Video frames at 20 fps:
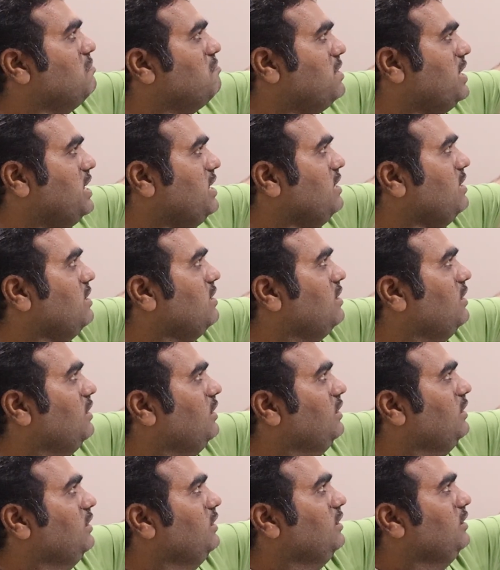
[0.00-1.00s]
B
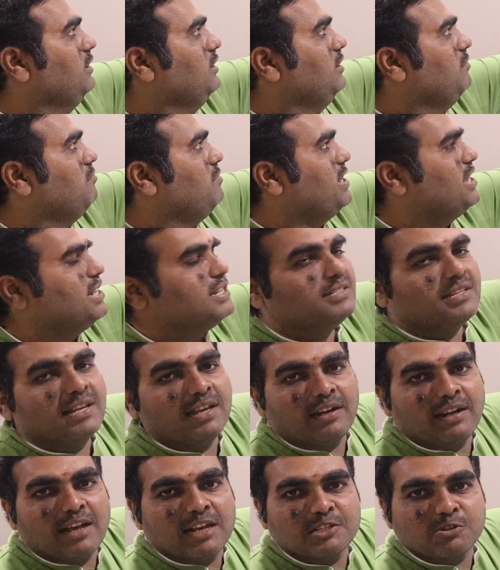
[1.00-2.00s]
is
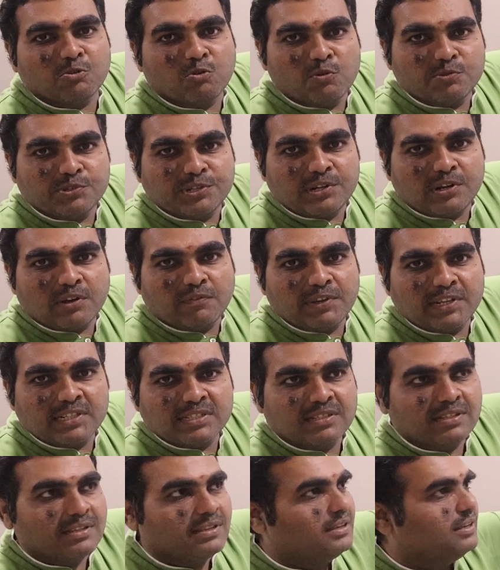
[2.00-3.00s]
there as a quotient of
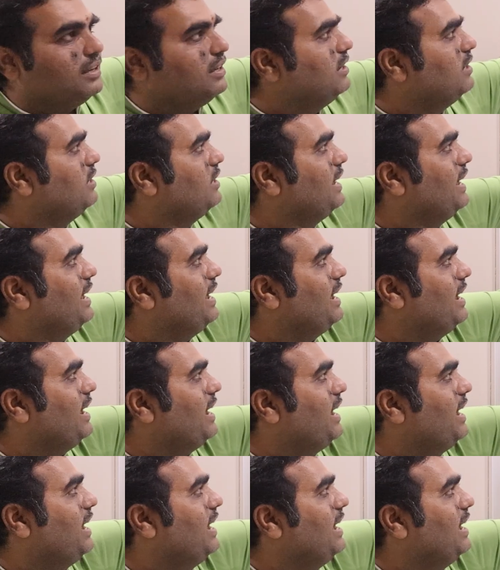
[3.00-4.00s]
x.
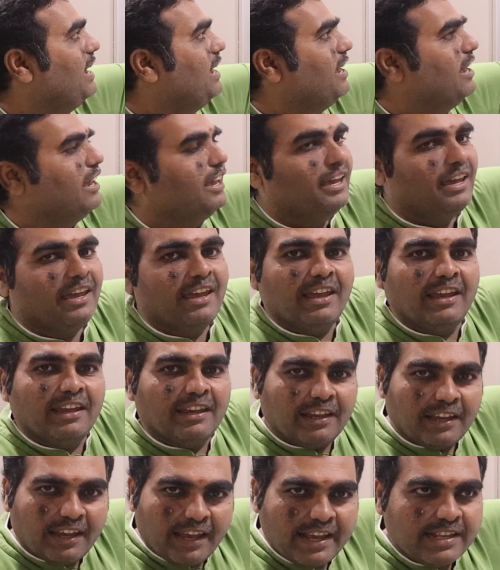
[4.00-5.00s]
A
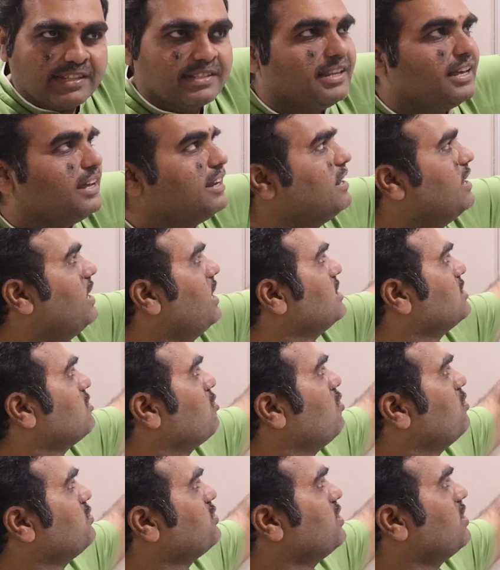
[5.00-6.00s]
is there as
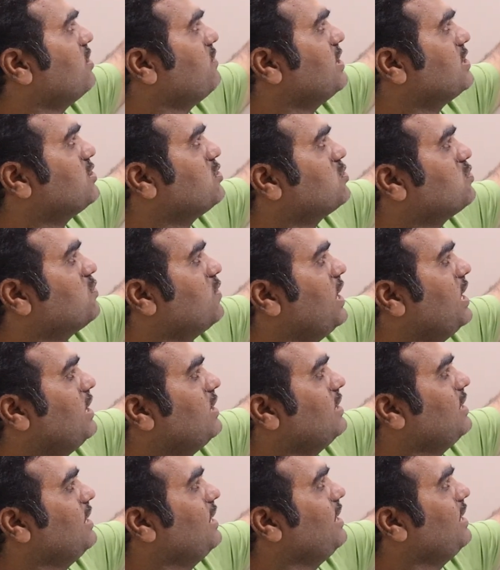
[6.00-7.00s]
a quotient of x square.